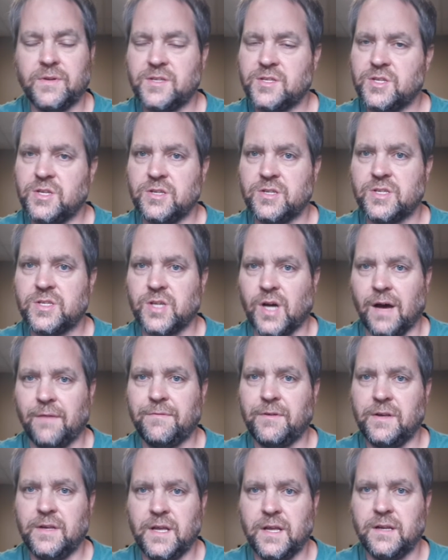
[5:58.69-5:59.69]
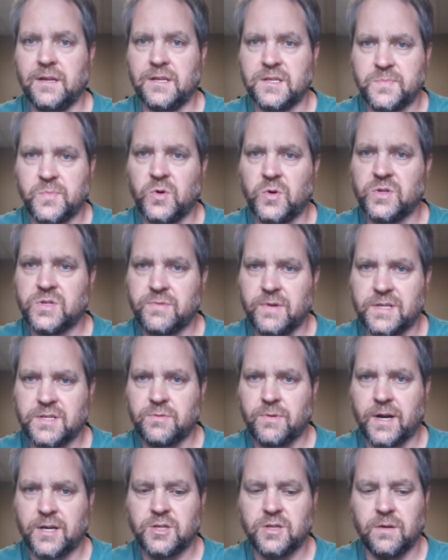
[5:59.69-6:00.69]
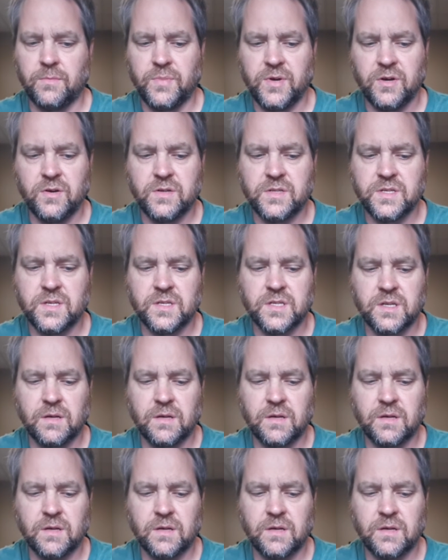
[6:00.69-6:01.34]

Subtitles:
as Jesus often did in his post-resurrection appearances.